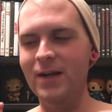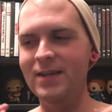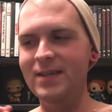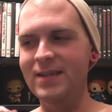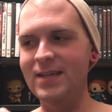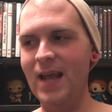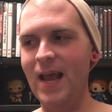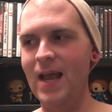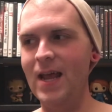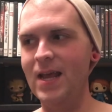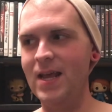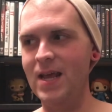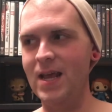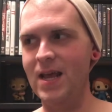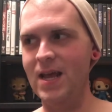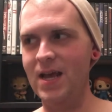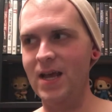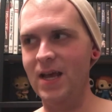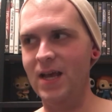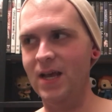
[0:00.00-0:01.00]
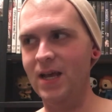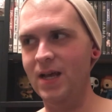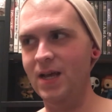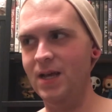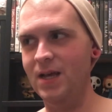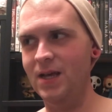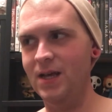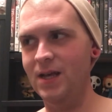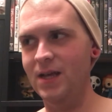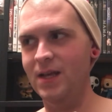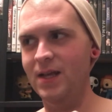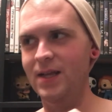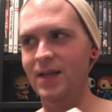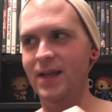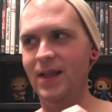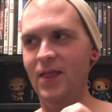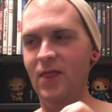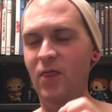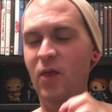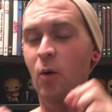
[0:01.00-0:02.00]
taking
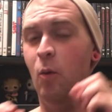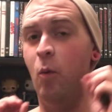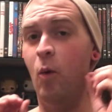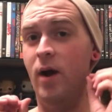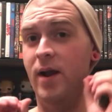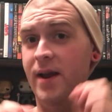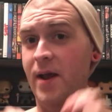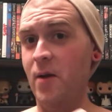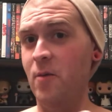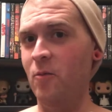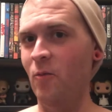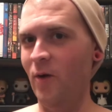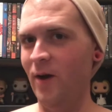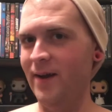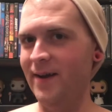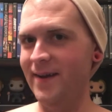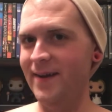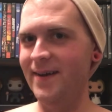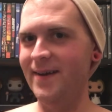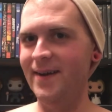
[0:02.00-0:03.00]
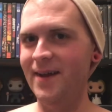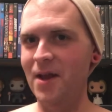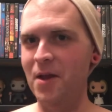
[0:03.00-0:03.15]
the one I wanted